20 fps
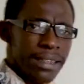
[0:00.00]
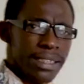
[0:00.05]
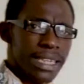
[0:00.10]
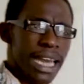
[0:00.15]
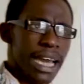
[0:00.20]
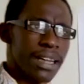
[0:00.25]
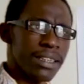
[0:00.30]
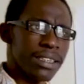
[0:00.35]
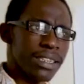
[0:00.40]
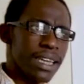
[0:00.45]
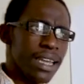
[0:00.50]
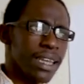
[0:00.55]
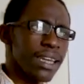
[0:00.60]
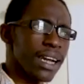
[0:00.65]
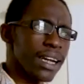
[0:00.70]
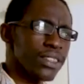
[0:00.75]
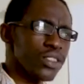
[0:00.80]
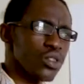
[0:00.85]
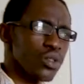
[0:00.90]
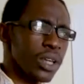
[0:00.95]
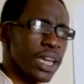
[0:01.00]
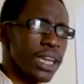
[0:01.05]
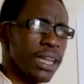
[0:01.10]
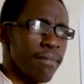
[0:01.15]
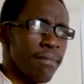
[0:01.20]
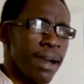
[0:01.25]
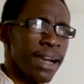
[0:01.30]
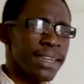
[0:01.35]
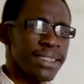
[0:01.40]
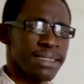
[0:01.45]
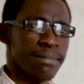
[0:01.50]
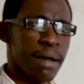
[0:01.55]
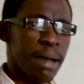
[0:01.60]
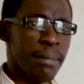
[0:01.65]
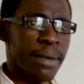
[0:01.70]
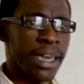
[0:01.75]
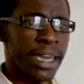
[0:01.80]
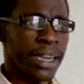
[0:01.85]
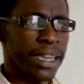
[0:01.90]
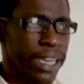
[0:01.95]
they are telling us to get the
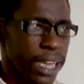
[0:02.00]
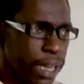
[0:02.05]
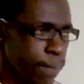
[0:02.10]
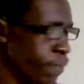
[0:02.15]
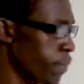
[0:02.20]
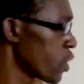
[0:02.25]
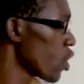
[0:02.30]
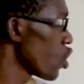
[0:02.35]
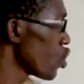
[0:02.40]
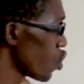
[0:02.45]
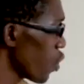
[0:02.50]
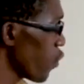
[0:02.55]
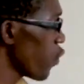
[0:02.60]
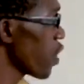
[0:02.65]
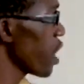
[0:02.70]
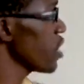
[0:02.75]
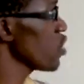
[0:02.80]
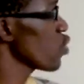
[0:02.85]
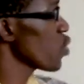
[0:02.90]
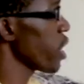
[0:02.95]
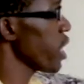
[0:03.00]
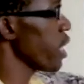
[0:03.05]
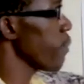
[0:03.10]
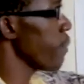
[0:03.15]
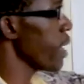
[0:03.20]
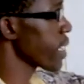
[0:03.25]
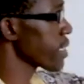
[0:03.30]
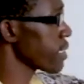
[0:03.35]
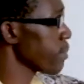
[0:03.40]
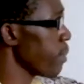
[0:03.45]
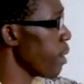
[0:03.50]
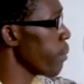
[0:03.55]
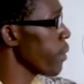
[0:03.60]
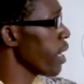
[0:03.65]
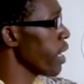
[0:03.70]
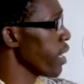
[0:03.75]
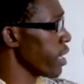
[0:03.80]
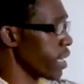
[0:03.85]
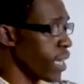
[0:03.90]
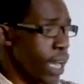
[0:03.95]
maximum area. So for us to get the maximum
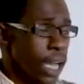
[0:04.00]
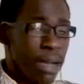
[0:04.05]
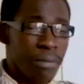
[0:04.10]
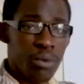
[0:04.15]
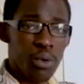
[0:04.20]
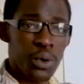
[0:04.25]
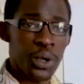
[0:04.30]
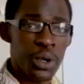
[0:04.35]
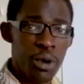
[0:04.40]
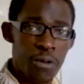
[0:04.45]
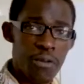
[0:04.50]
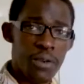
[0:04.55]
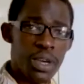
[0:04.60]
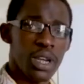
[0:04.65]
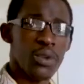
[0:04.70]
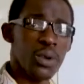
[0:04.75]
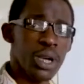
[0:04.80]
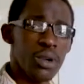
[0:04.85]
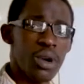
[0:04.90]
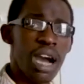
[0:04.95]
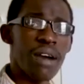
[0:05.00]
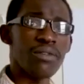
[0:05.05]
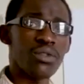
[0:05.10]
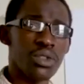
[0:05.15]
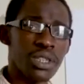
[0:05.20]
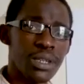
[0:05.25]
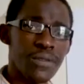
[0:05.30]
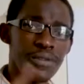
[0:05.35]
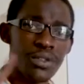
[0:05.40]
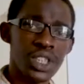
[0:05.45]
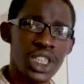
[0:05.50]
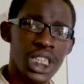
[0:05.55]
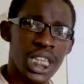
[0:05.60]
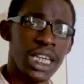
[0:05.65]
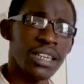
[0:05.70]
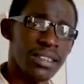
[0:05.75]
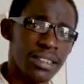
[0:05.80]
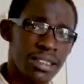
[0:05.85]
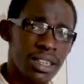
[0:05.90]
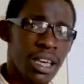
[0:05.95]
area, we know very well we have to
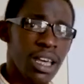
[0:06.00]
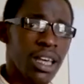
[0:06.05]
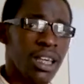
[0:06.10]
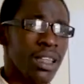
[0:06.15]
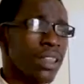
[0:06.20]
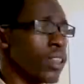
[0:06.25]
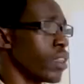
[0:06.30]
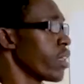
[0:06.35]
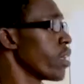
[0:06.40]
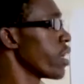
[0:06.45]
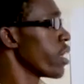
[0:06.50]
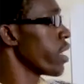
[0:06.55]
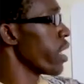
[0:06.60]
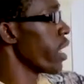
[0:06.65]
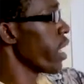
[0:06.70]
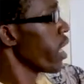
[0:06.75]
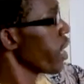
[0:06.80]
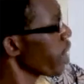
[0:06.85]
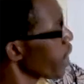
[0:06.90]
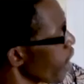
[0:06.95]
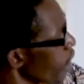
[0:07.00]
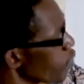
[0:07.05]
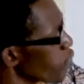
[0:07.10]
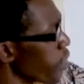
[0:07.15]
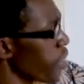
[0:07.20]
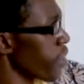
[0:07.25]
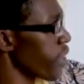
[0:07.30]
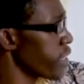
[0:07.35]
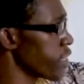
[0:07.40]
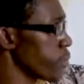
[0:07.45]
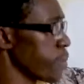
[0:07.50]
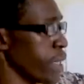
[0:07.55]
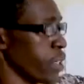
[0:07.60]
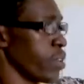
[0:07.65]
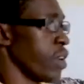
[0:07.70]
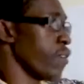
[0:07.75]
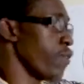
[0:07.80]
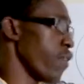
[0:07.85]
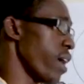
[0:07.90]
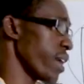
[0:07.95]
differentiate the area with
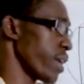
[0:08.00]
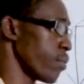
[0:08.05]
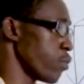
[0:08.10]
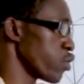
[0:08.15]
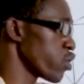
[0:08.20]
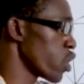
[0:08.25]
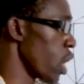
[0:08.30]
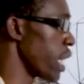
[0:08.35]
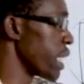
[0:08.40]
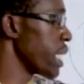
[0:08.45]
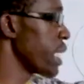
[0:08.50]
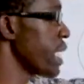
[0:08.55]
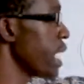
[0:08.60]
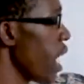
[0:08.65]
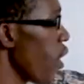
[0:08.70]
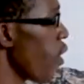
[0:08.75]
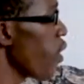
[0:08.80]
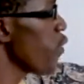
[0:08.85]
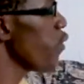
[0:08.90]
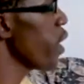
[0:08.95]
respective variable. So, and here our